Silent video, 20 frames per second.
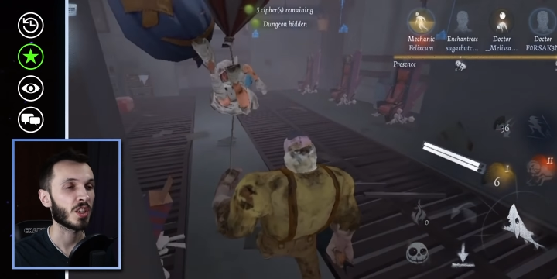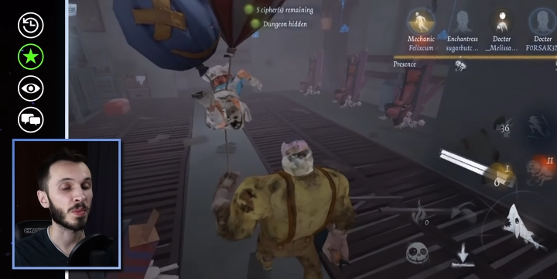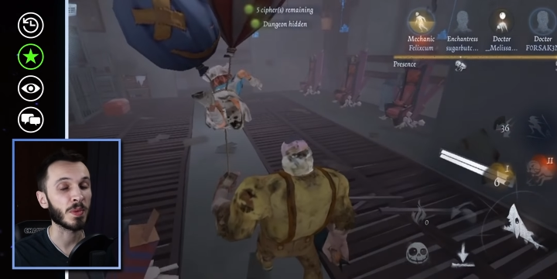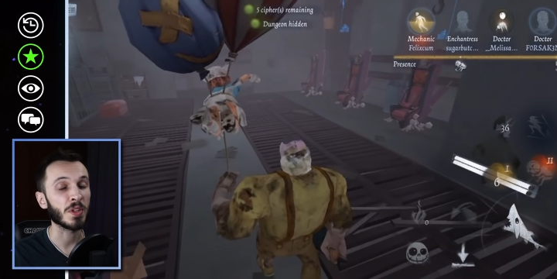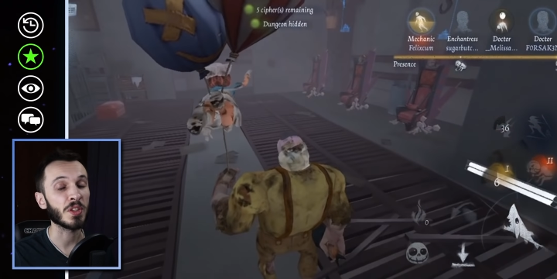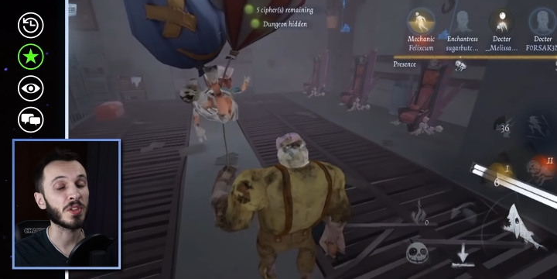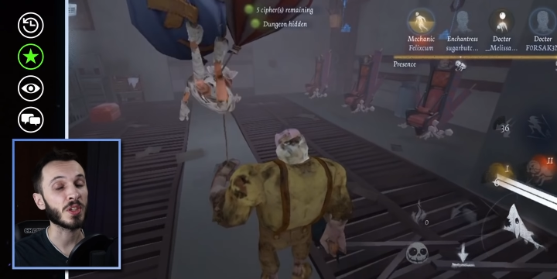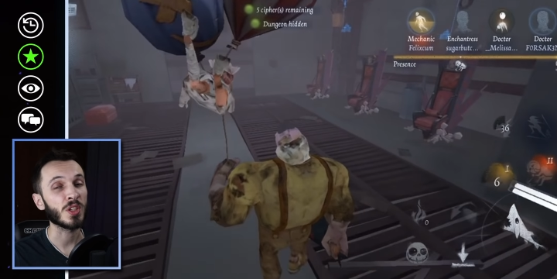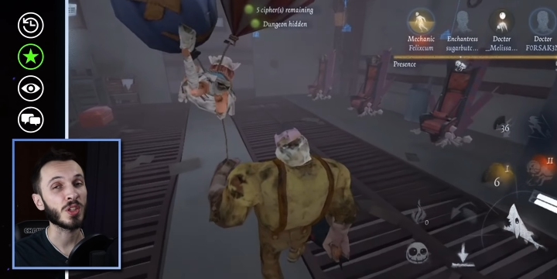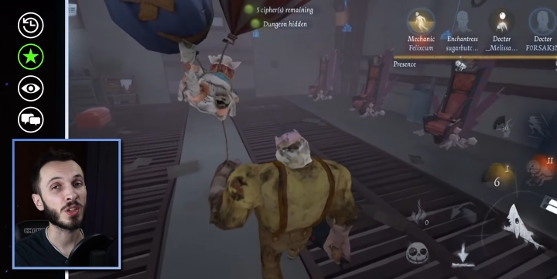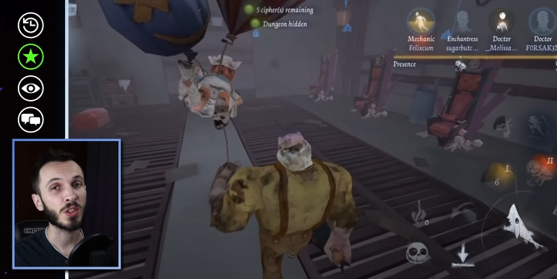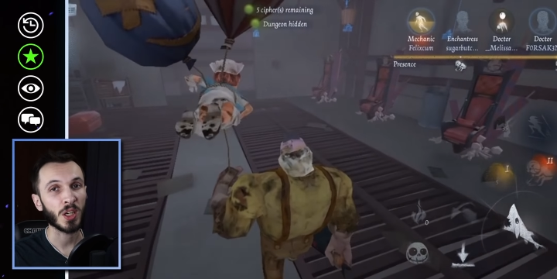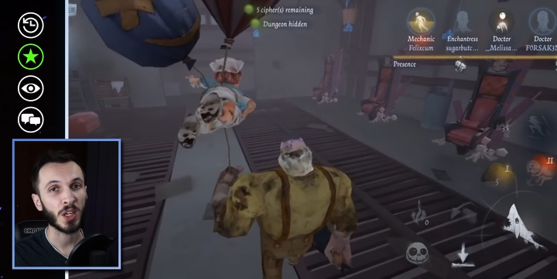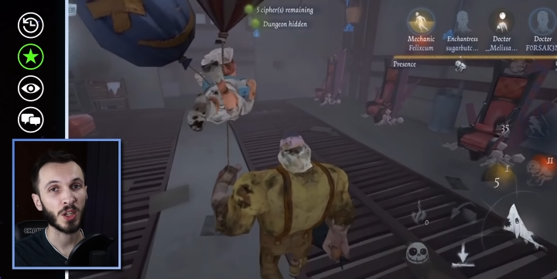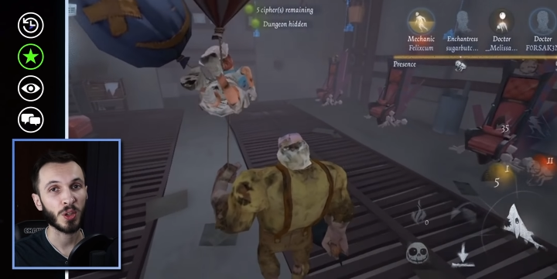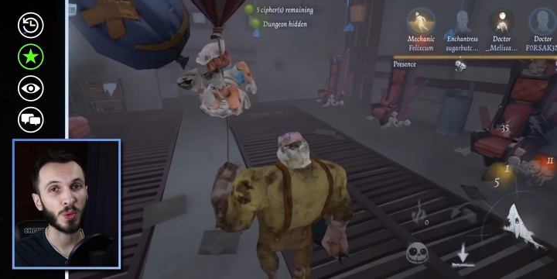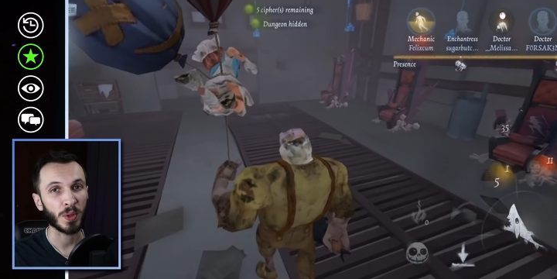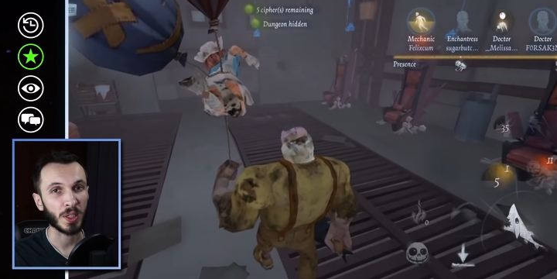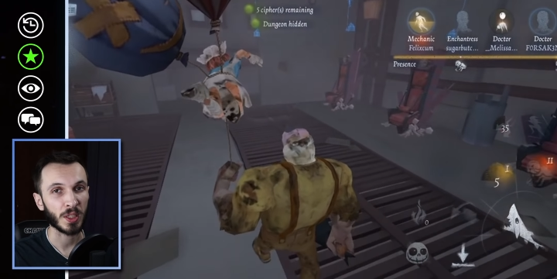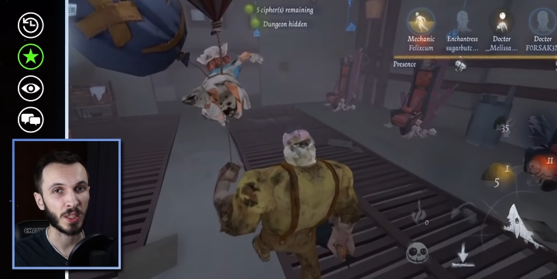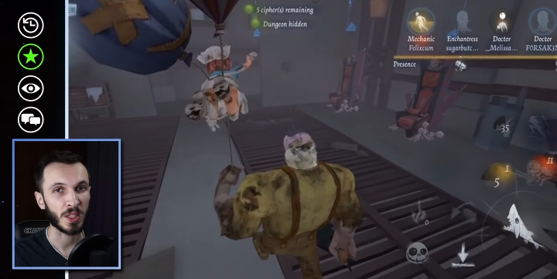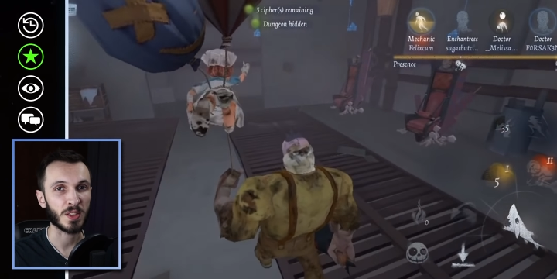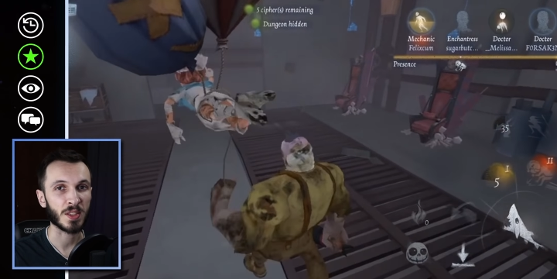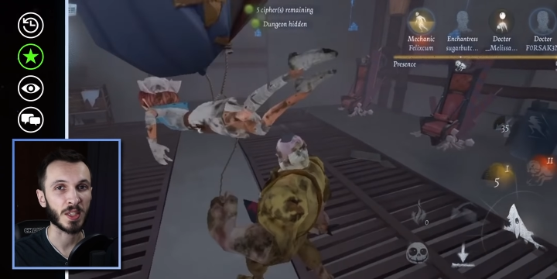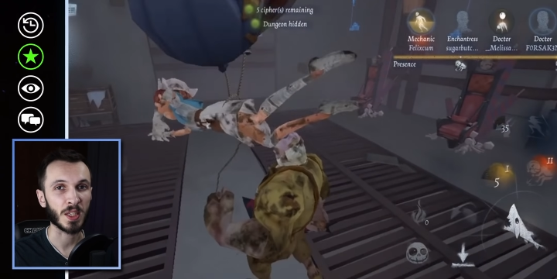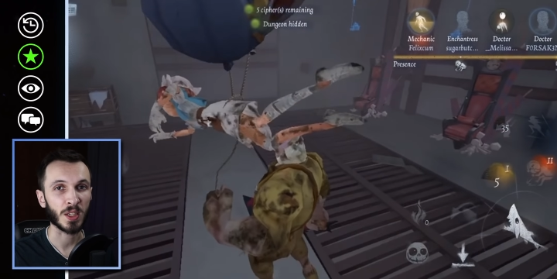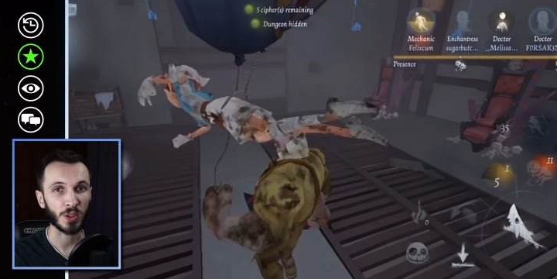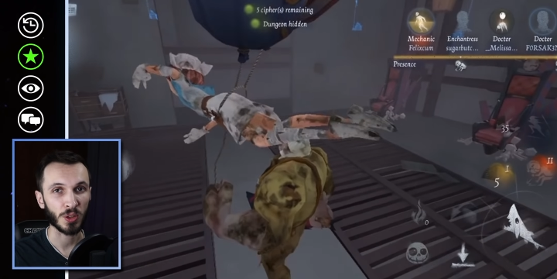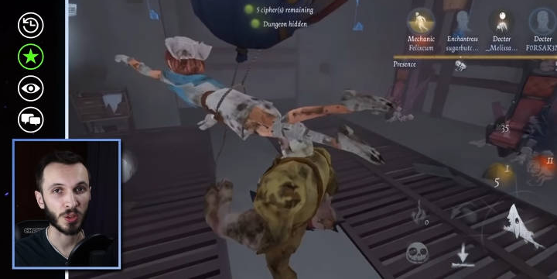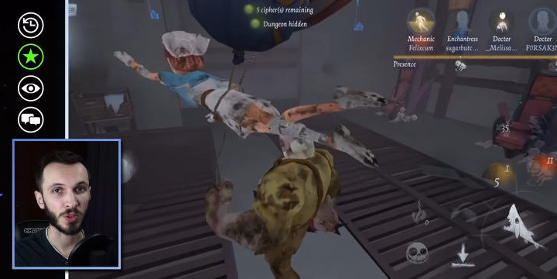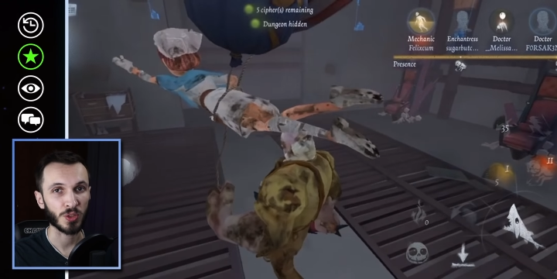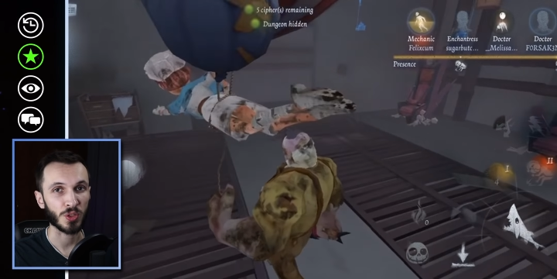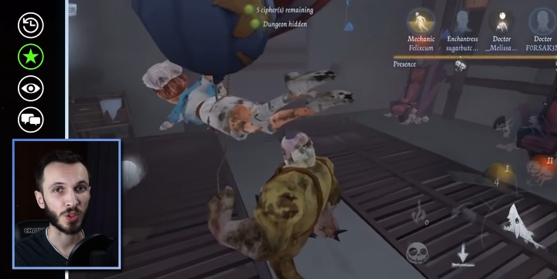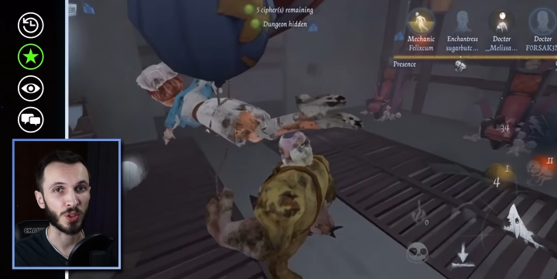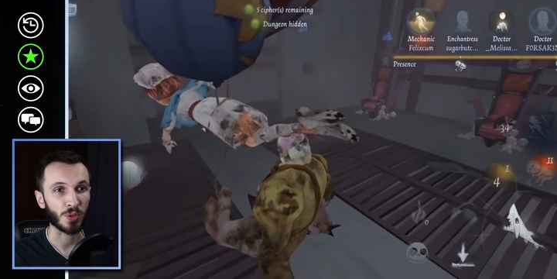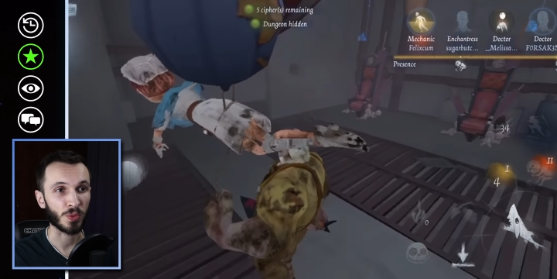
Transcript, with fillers: This means that you can't quickly sync onto